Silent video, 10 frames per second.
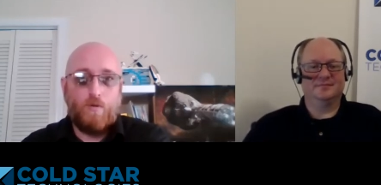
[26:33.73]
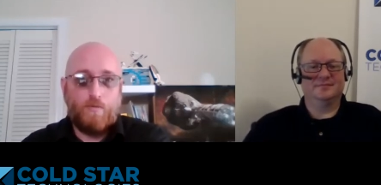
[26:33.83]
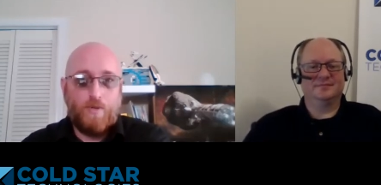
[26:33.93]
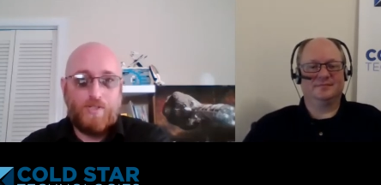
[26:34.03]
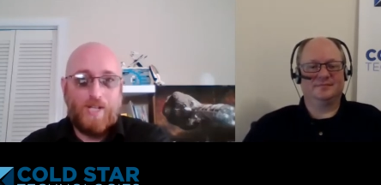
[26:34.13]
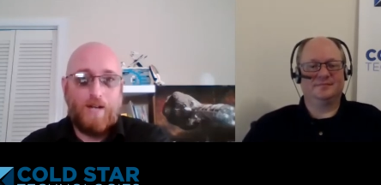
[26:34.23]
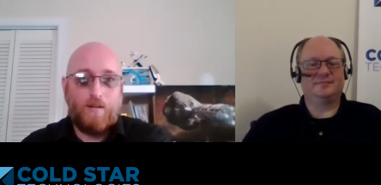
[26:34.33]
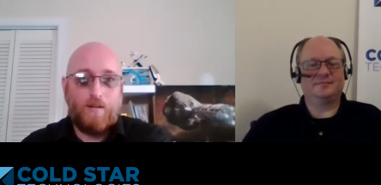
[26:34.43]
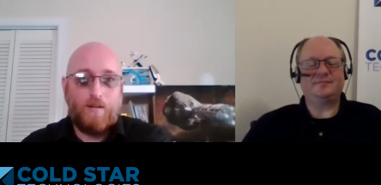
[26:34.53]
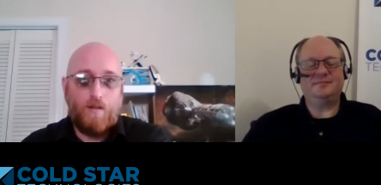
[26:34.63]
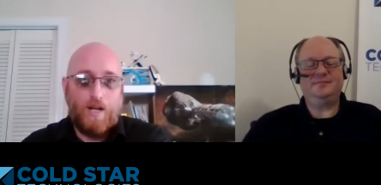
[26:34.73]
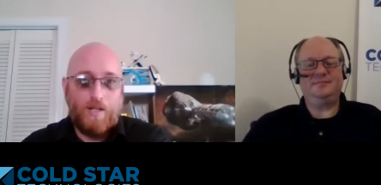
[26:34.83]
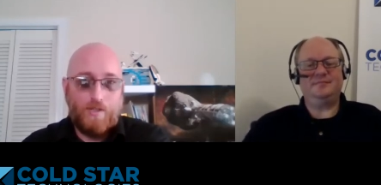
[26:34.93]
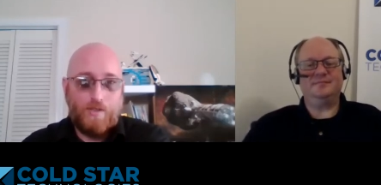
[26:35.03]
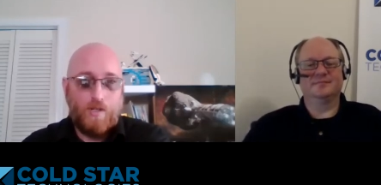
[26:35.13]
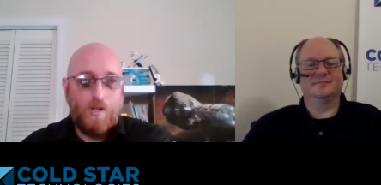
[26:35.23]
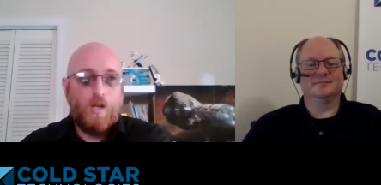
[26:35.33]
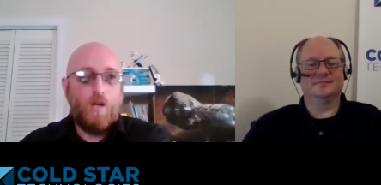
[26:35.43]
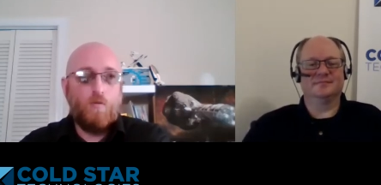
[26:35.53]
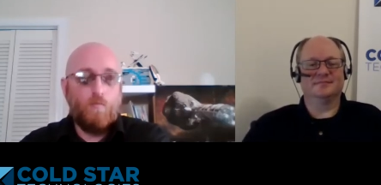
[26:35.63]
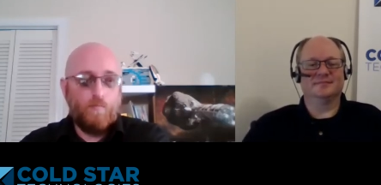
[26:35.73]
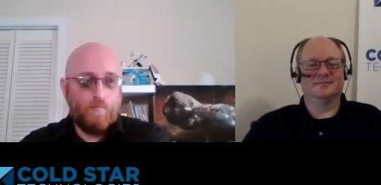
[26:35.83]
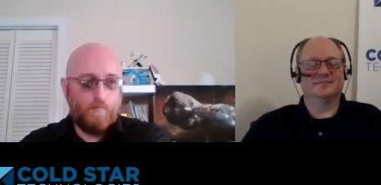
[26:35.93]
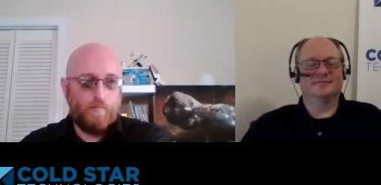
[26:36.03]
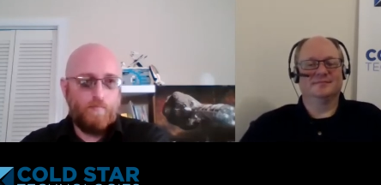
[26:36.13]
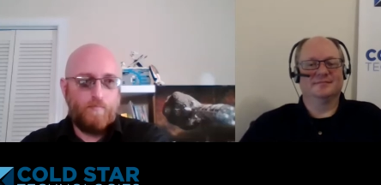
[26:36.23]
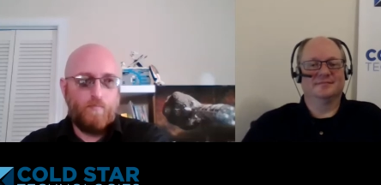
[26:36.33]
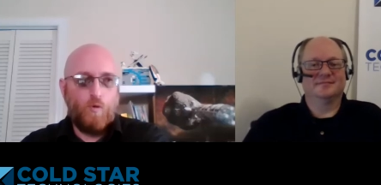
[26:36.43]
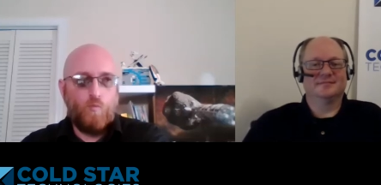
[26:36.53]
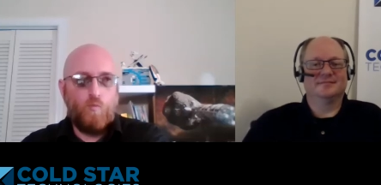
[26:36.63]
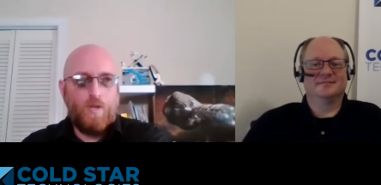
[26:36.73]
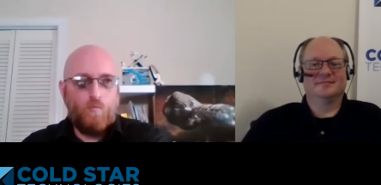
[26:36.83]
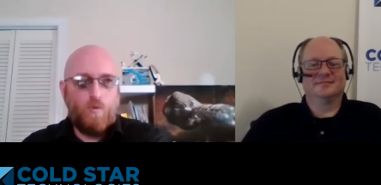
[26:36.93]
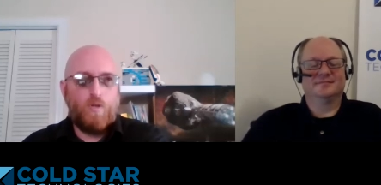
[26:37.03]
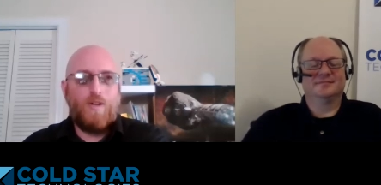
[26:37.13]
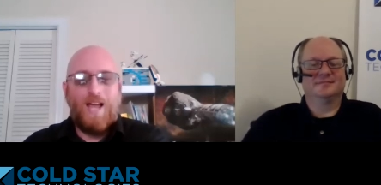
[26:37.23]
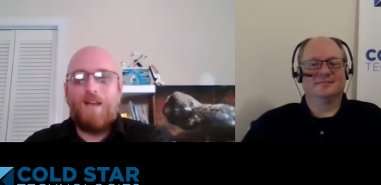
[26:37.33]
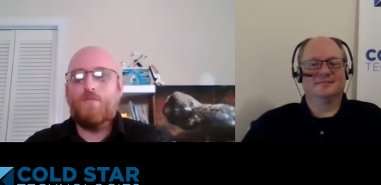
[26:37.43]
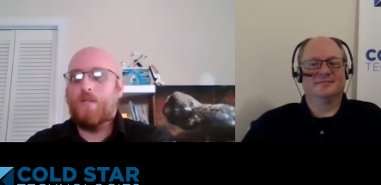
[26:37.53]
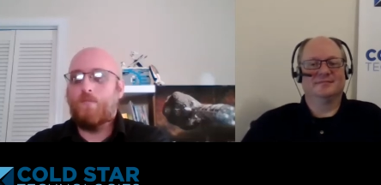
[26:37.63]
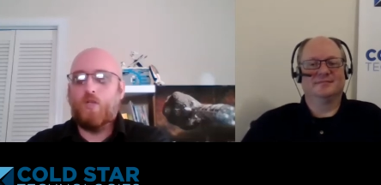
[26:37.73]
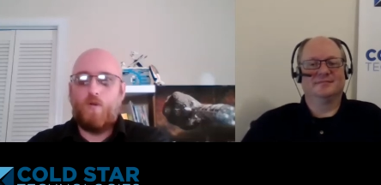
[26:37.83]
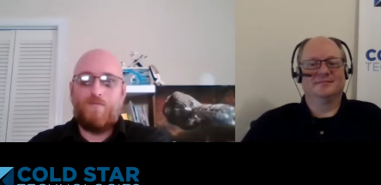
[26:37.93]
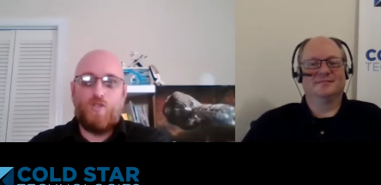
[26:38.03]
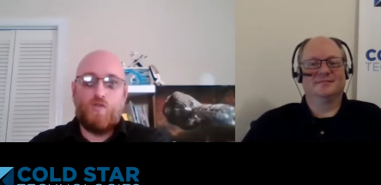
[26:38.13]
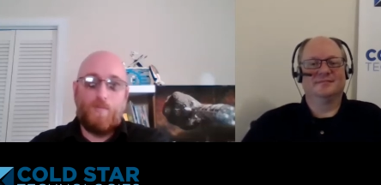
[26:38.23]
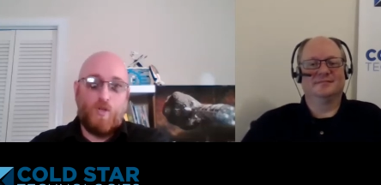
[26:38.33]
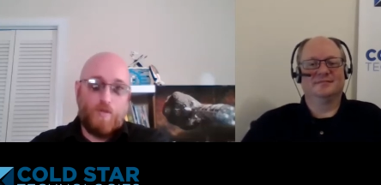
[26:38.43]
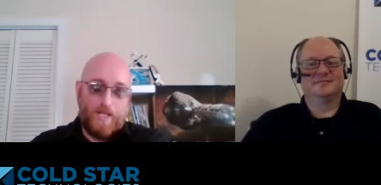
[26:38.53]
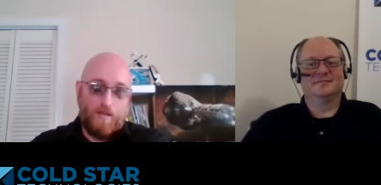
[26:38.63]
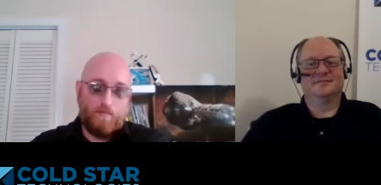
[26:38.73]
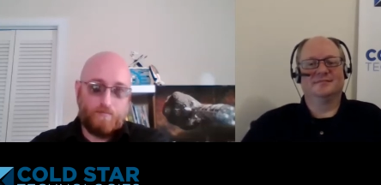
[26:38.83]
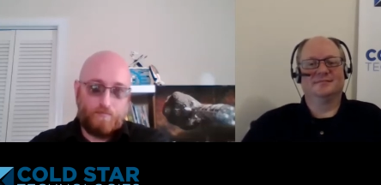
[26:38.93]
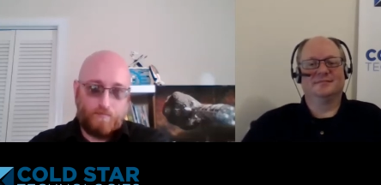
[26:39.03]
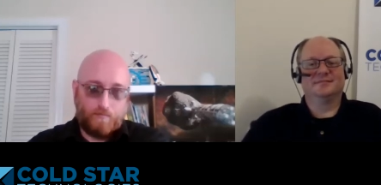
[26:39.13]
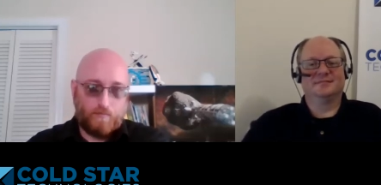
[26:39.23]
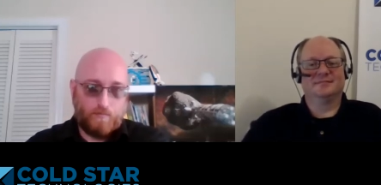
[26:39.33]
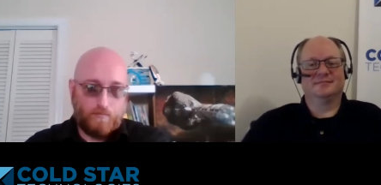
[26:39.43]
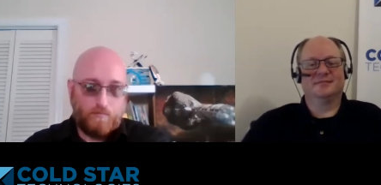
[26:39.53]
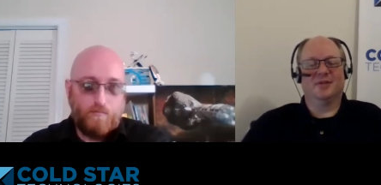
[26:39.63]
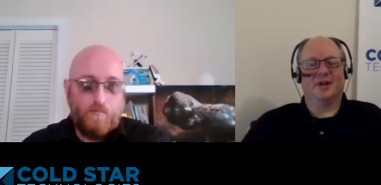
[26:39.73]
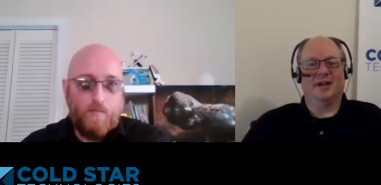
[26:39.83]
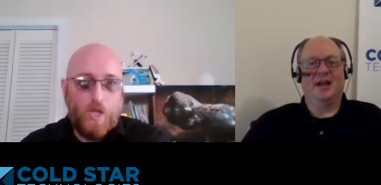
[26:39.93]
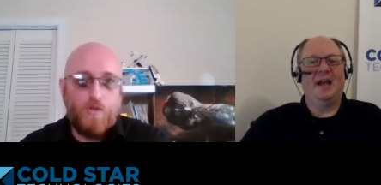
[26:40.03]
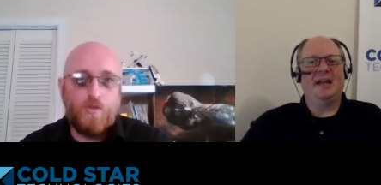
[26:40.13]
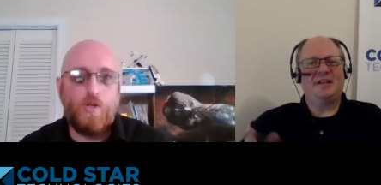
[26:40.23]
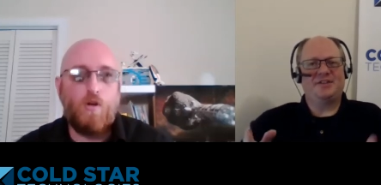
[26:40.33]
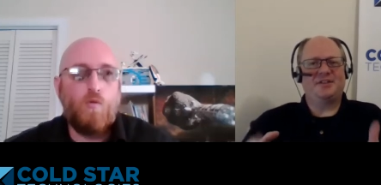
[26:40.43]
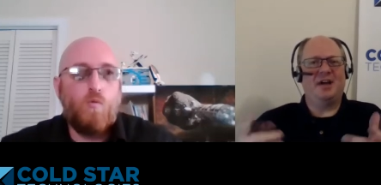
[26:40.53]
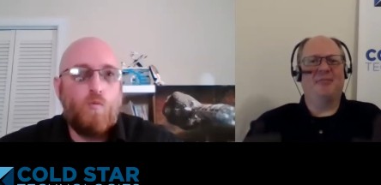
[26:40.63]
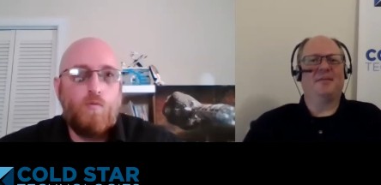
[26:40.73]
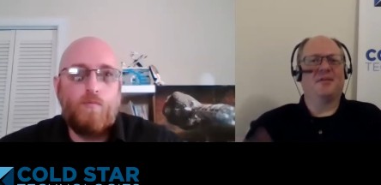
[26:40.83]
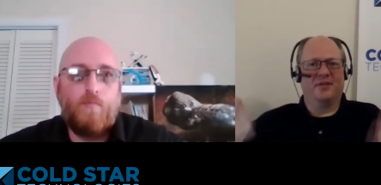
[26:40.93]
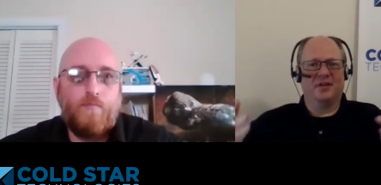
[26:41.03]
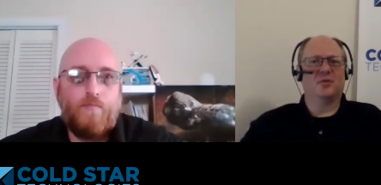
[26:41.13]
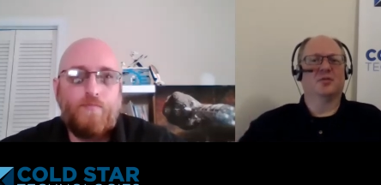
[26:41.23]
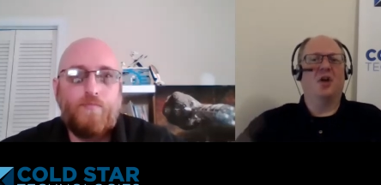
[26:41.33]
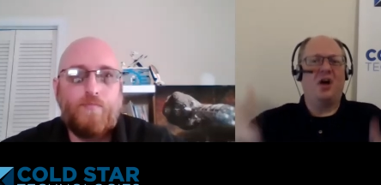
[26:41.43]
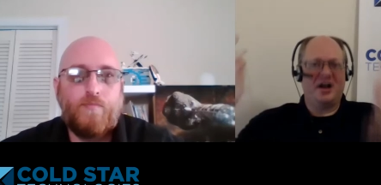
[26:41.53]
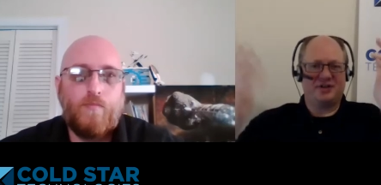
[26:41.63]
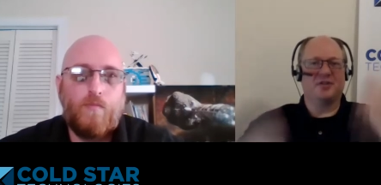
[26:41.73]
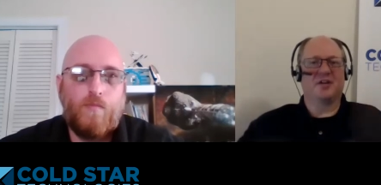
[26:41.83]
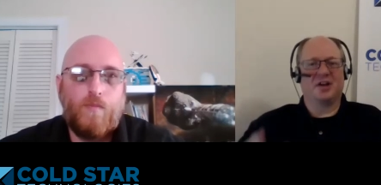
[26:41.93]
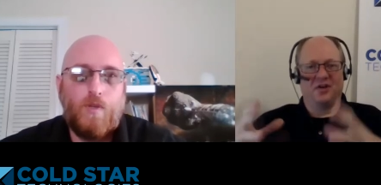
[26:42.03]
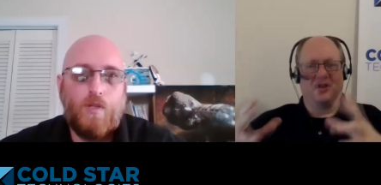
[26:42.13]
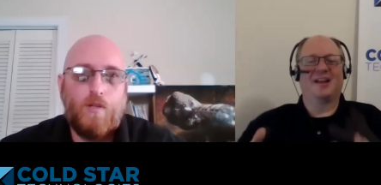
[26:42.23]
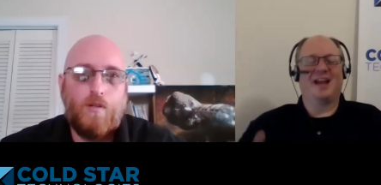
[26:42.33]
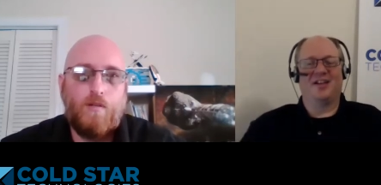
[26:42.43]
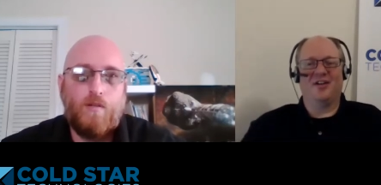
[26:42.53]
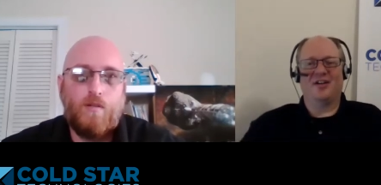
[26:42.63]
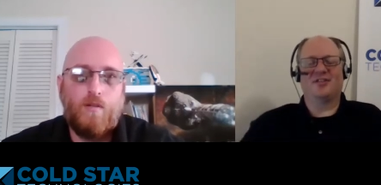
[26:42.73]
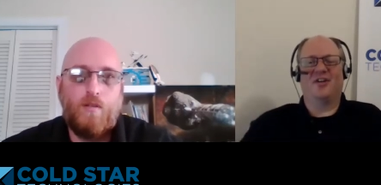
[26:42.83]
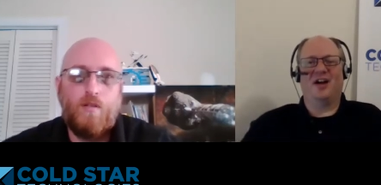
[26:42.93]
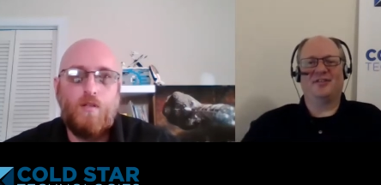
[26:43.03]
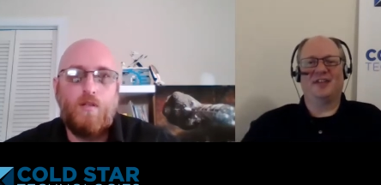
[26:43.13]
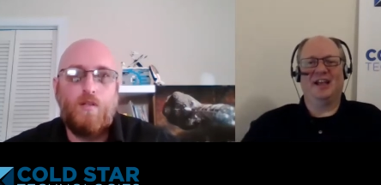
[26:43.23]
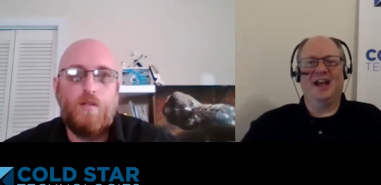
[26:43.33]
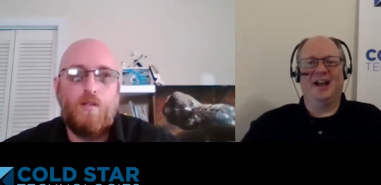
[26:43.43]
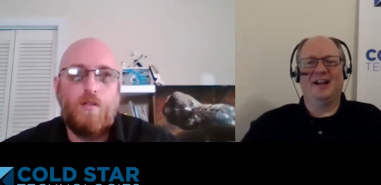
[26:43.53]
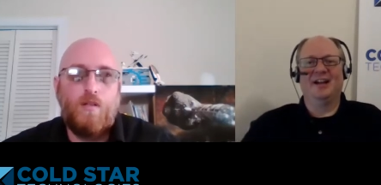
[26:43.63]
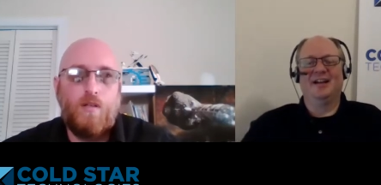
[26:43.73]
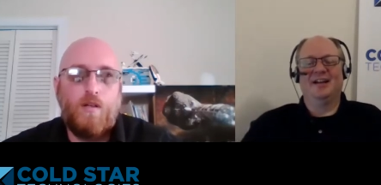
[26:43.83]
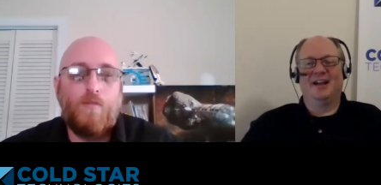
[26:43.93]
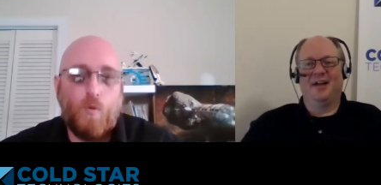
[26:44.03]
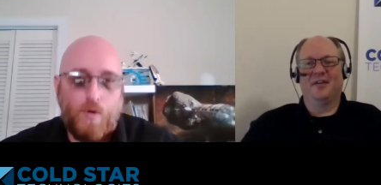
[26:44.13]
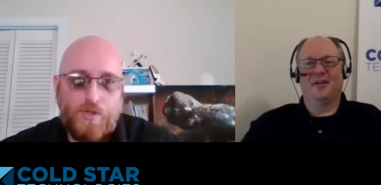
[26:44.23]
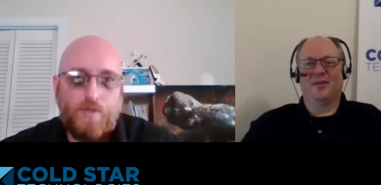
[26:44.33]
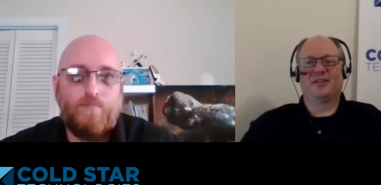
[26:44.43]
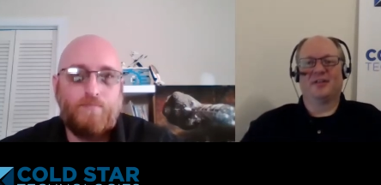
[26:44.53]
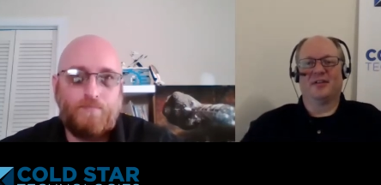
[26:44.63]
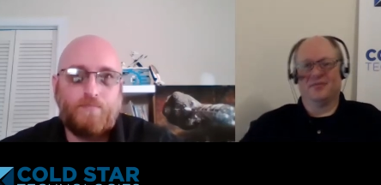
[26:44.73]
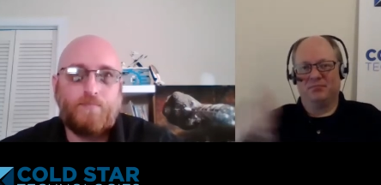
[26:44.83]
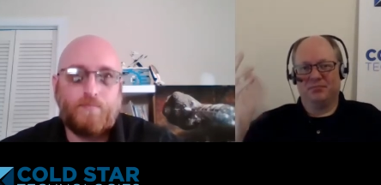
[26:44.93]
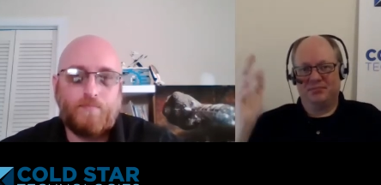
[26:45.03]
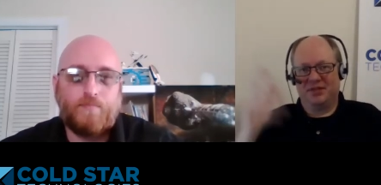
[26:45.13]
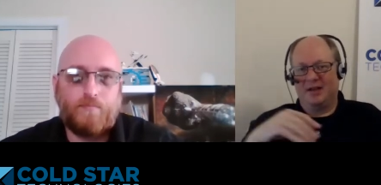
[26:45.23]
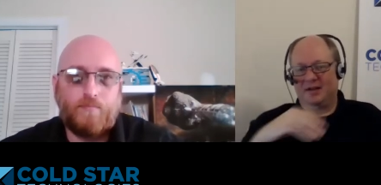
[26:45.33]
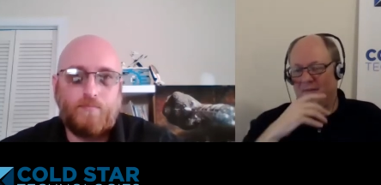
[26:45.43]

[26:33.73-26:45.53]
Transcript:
Speaker 1: or three satellites, mm-hmm. we will have some degree of usability.
Speaker 2: Right, and each so, time you you launch, you're incurring that launch cost again, and the risk of getting them